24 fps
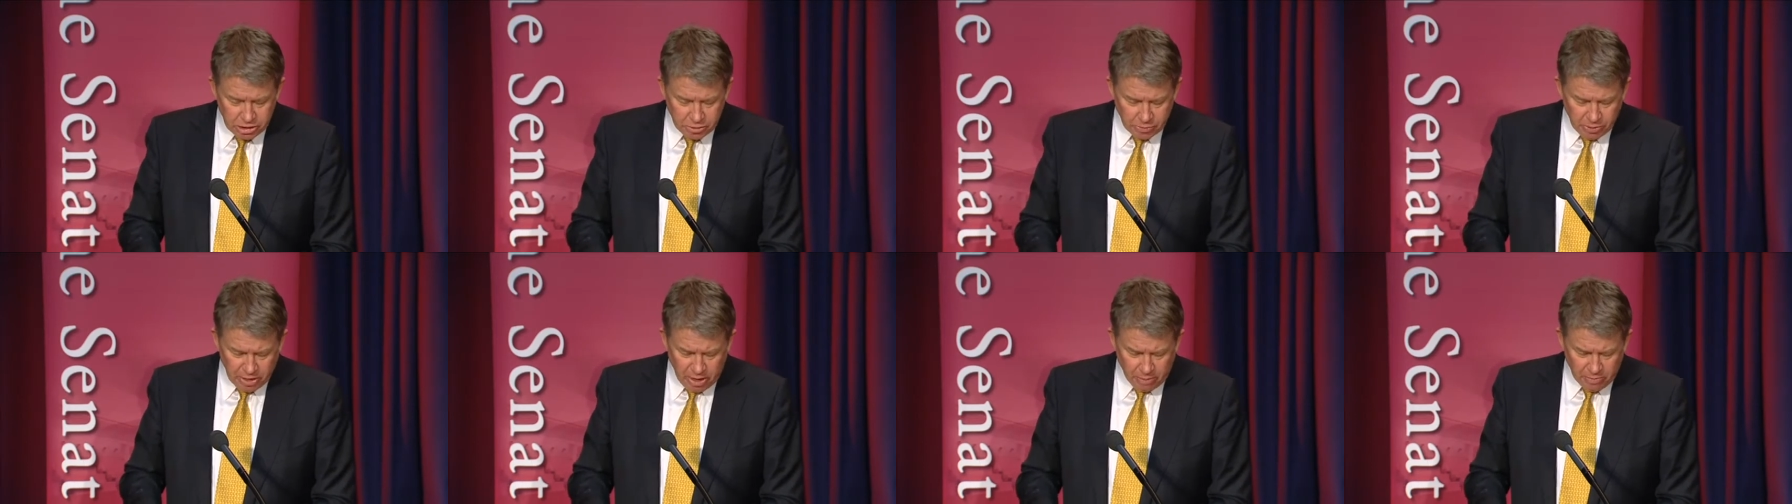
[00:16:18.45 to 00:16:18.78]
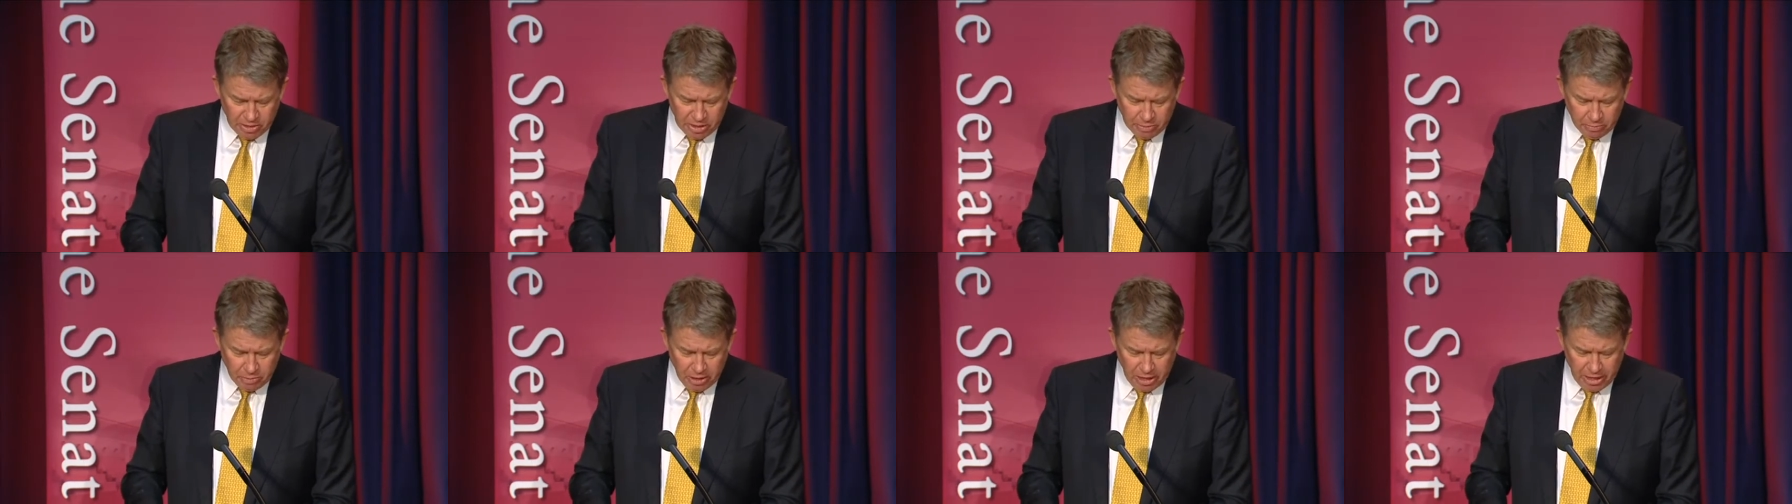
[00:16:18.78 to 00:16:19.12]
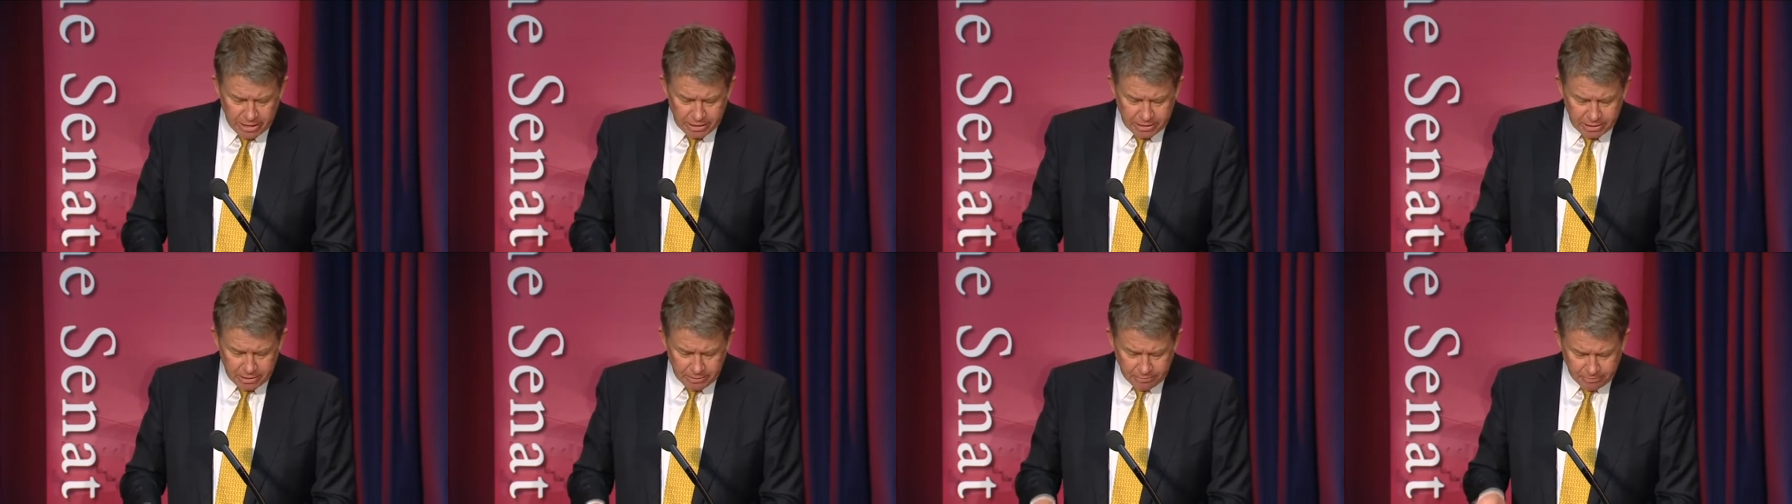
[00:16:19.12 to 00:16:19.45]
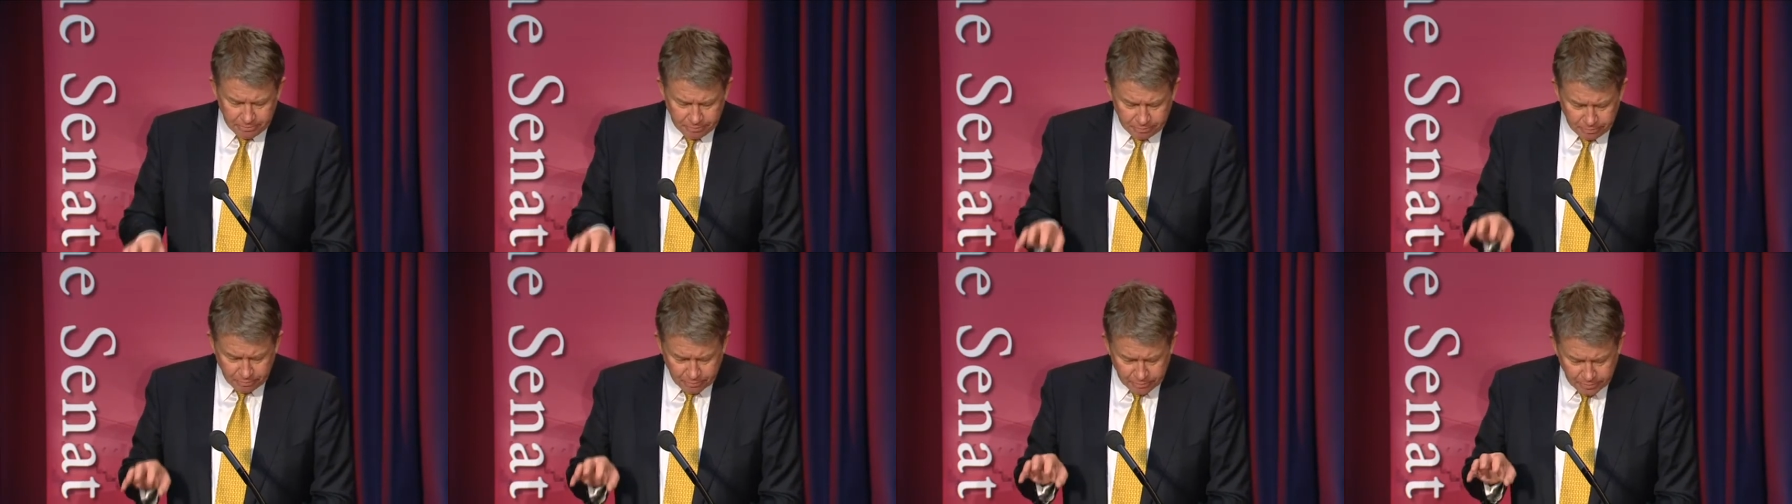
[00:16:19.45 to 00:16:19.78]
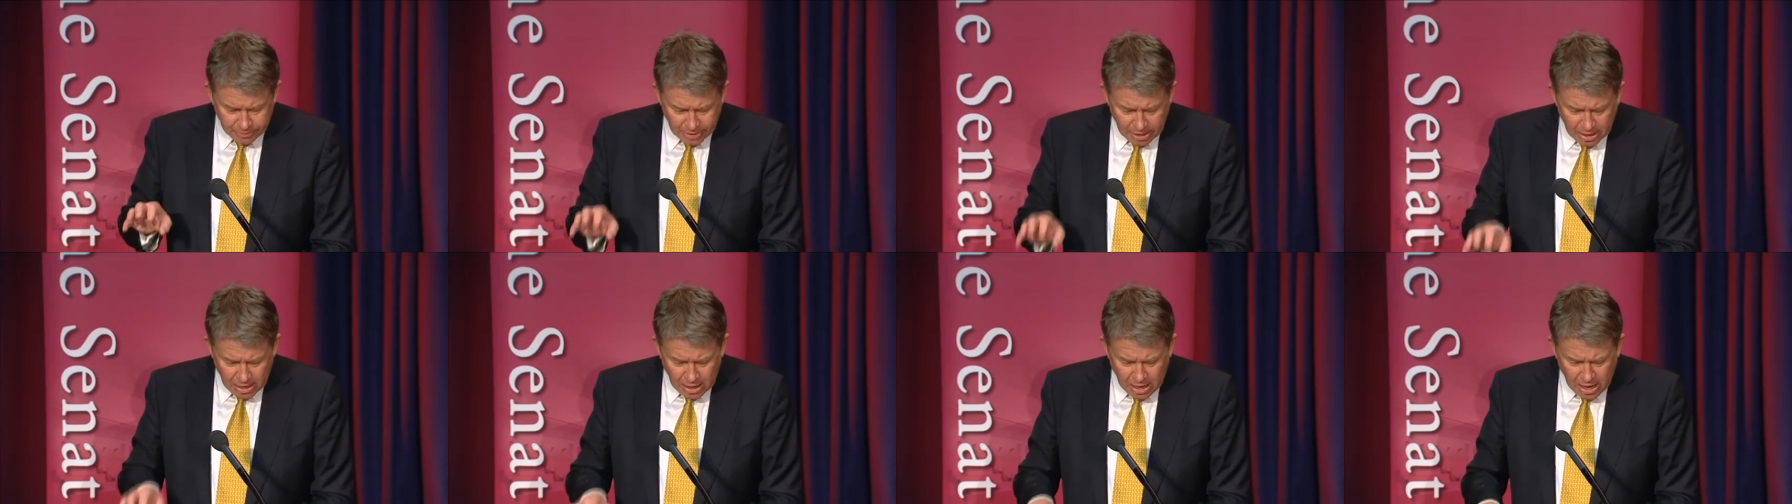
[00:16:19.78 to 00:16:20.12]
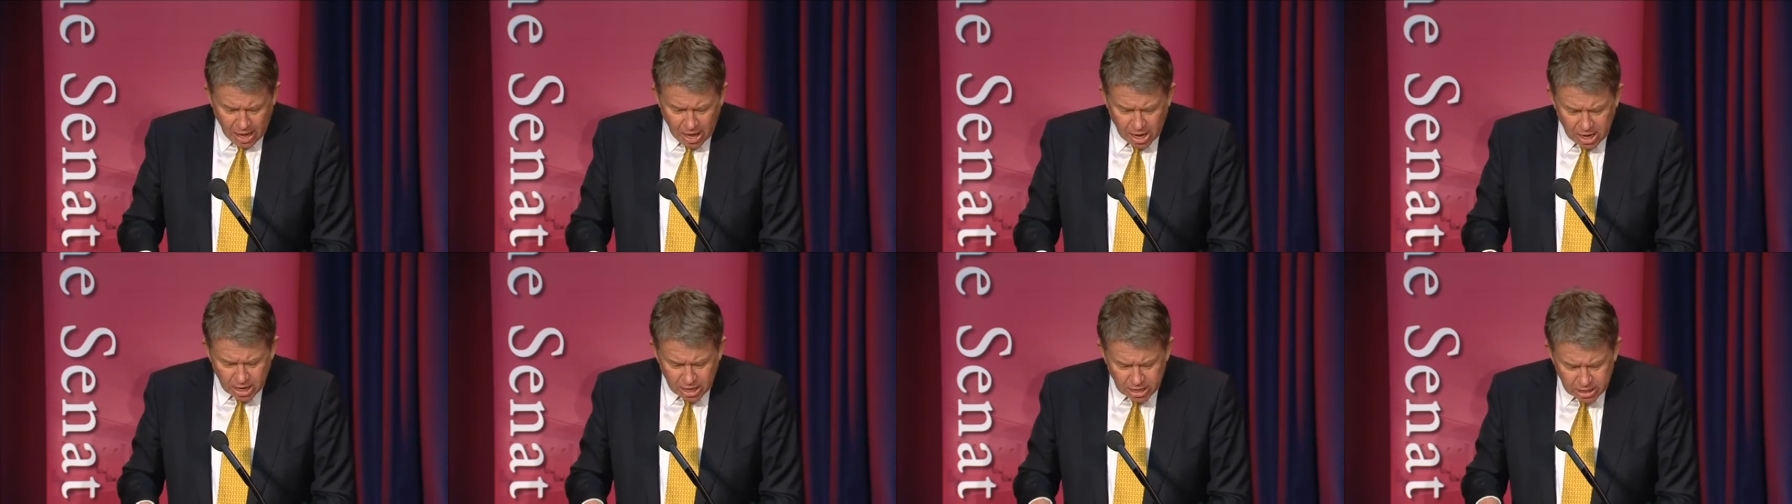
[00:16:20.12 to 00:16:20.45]
that were coming in place.
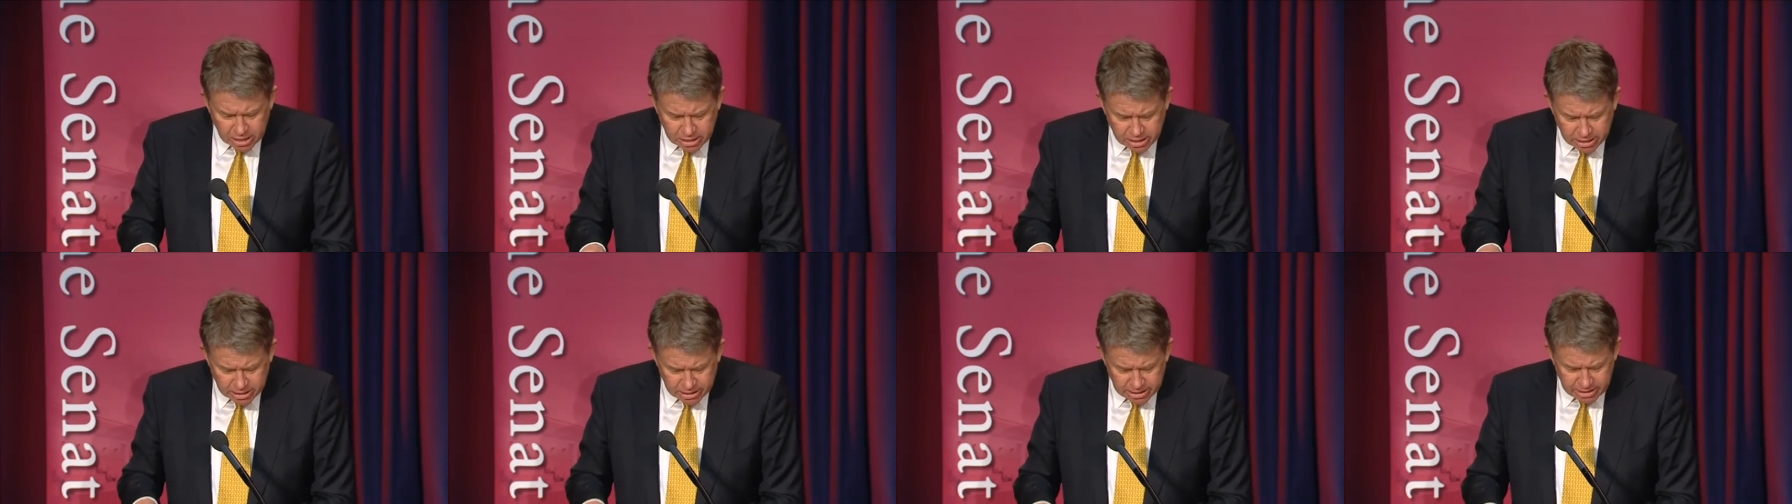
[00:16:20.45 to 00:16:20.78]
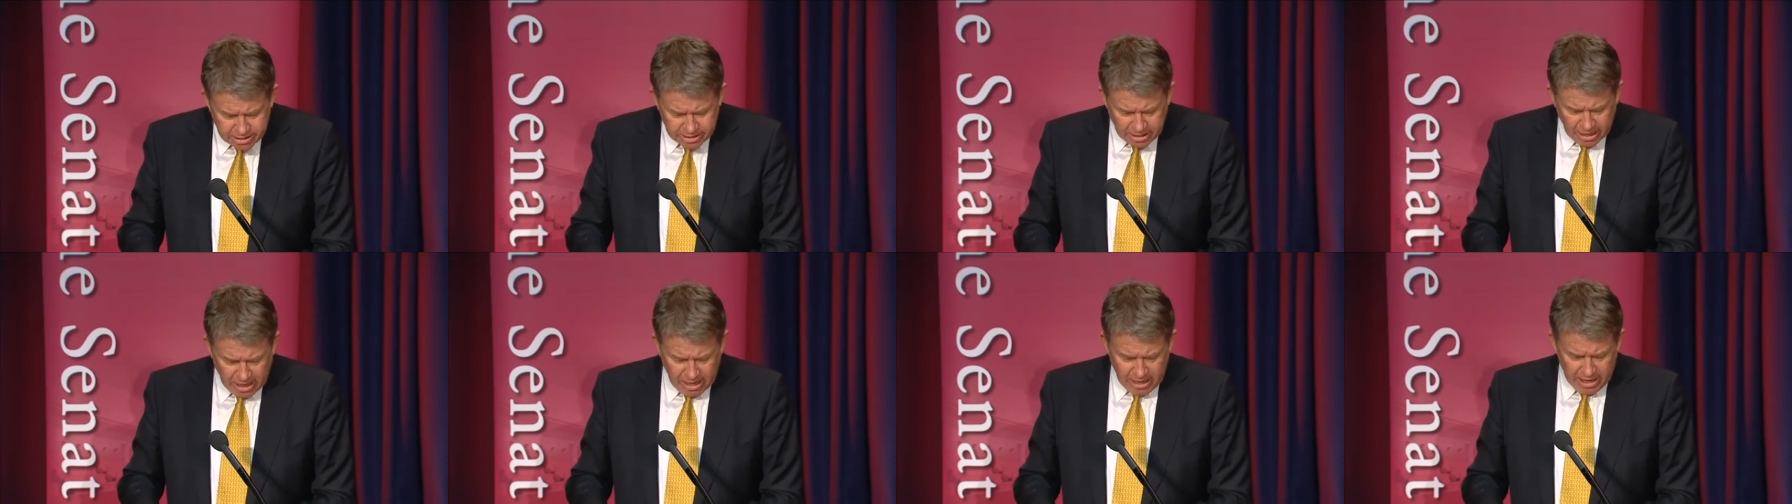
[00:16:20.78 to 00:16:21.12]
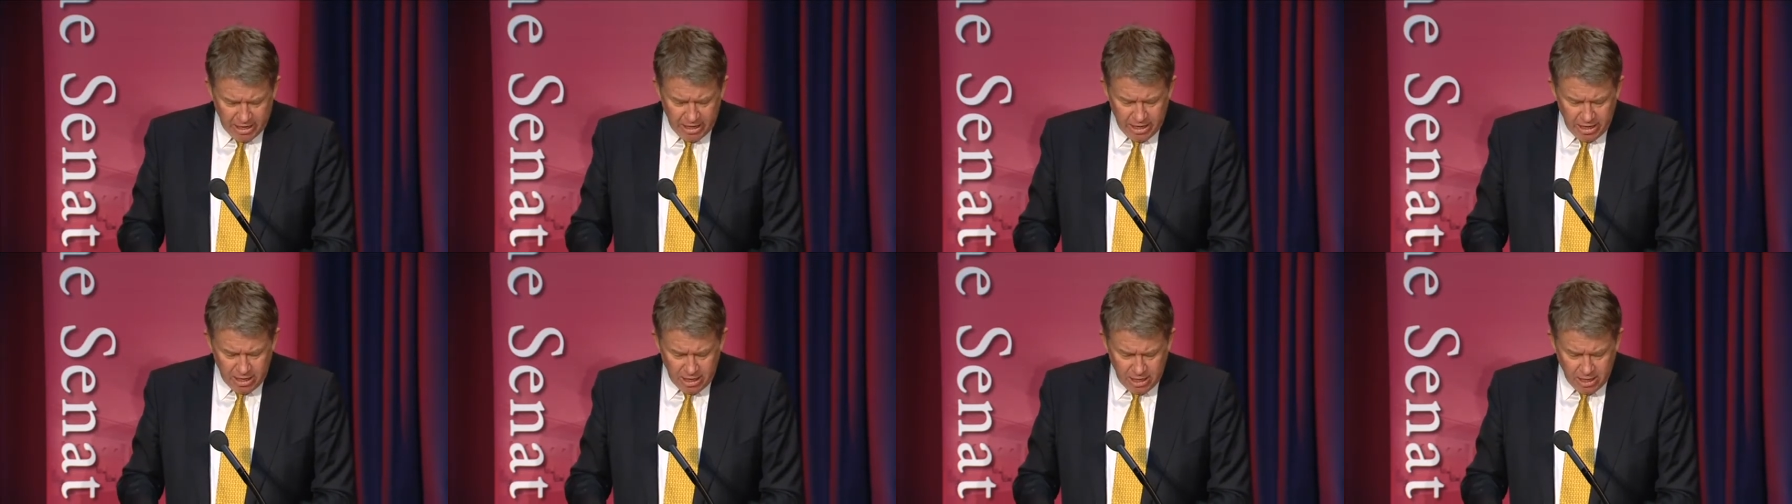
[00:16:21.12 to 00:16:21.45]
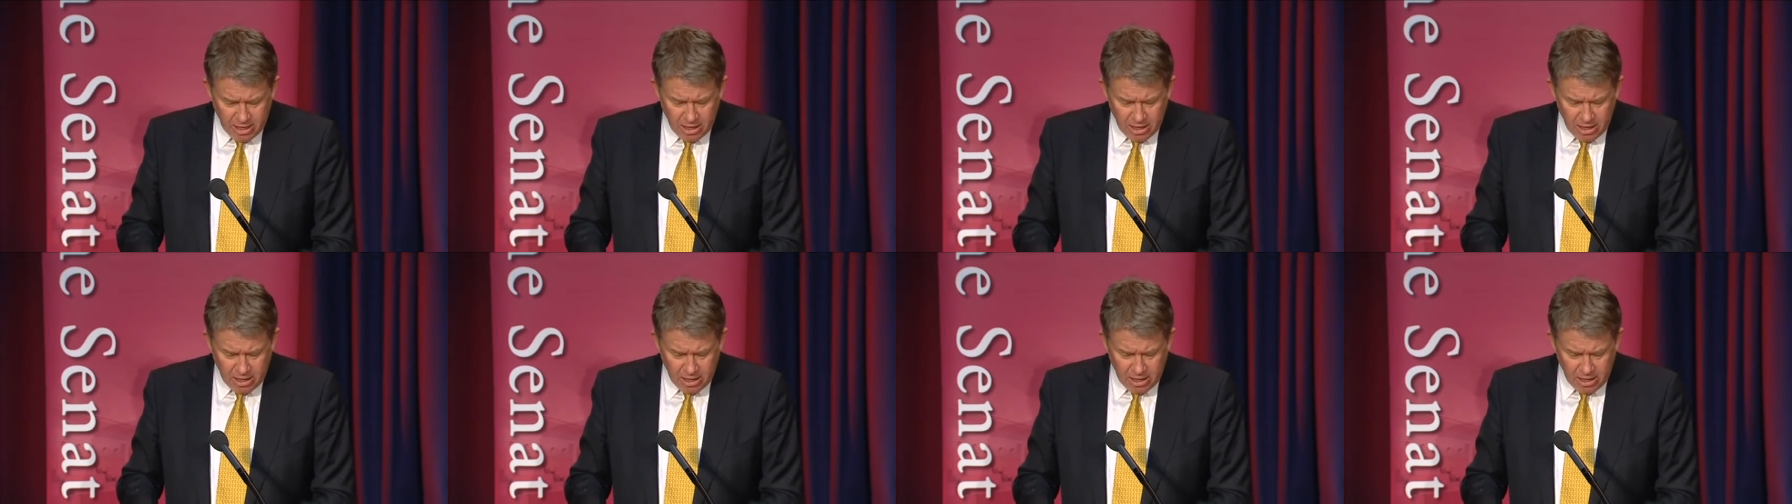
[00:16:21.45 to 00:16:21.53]
Today,